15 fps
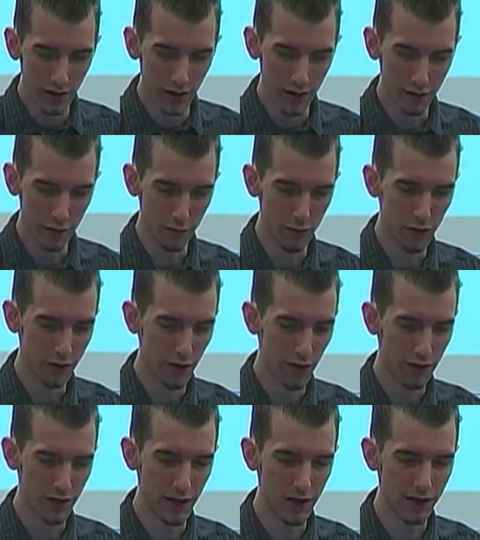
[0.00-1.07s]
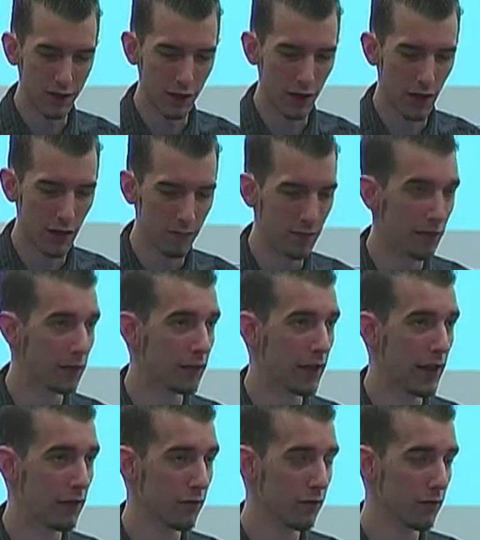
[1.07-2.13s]
And you use all these to
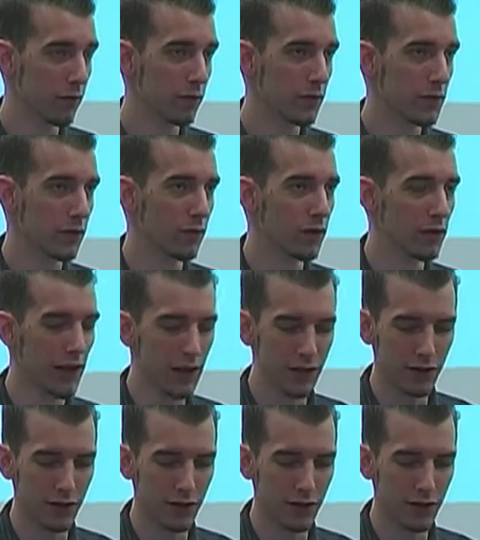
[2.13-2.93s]
relay